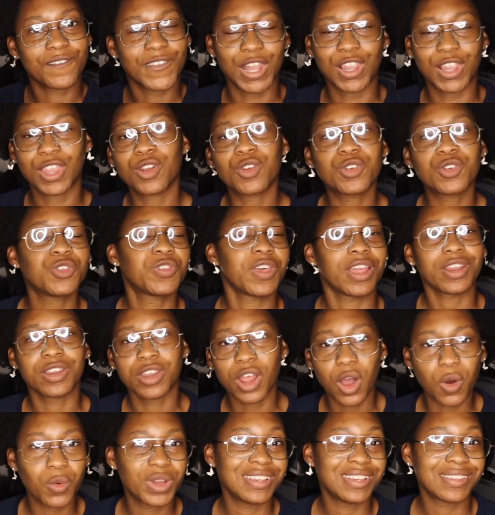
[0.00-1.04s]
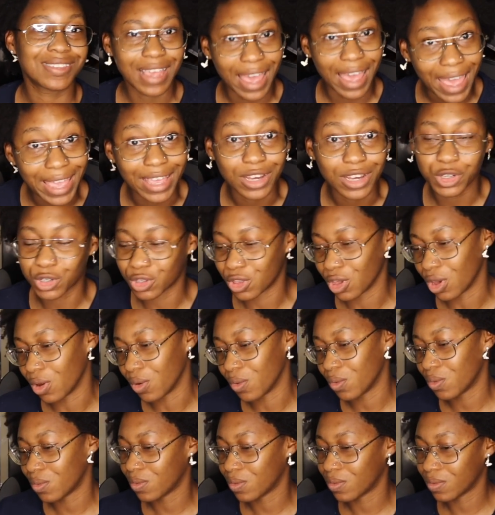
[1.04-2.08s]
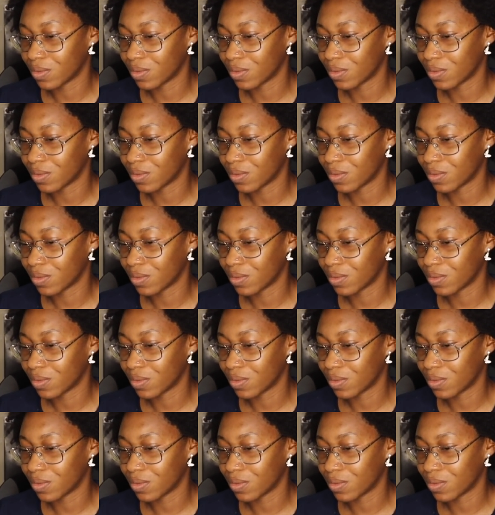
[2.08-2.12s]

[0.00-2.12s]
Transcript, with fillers: Little do they know he's Aitch, though.